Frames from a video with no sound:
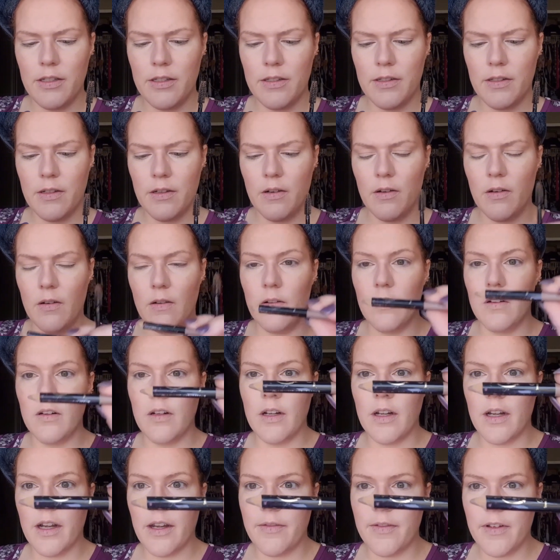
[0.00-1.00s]
So
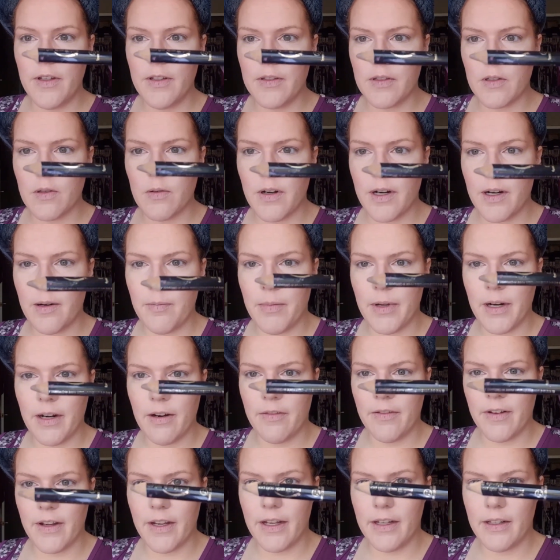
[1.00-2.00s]
I've used quite a
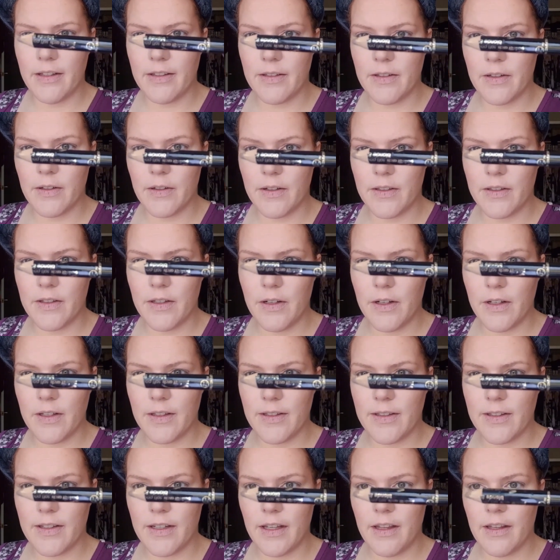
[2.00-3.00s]
bit of it. So as you
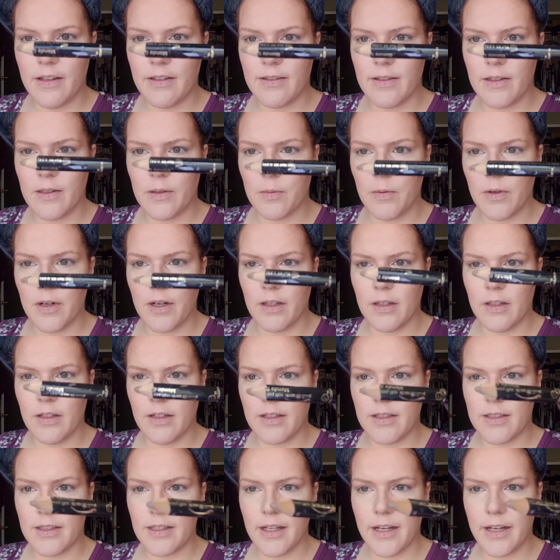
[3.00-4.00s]
can see, this is what it
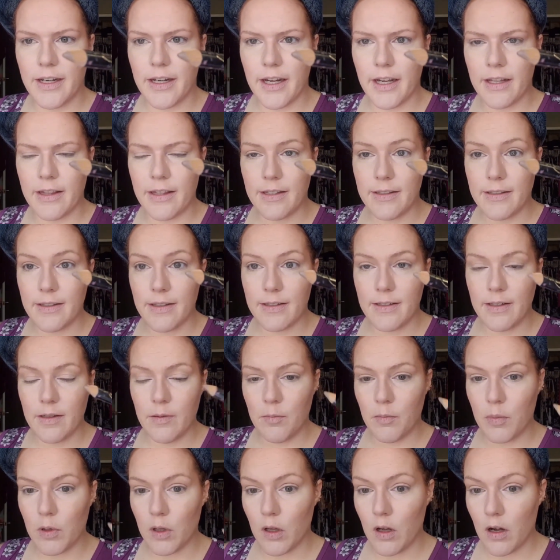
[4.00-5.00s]
looks like, and this is
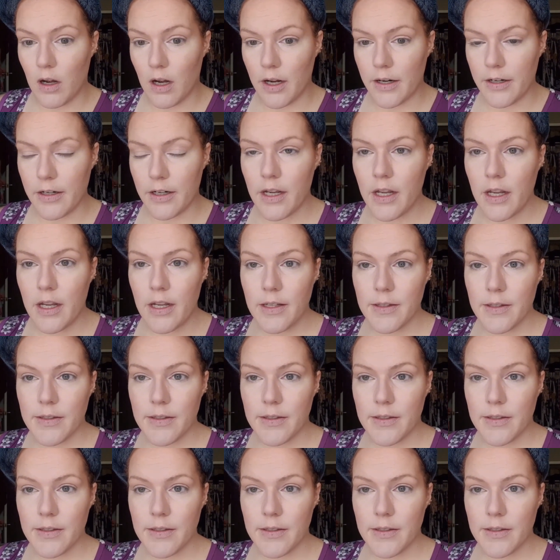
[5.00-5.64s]
in Blonde.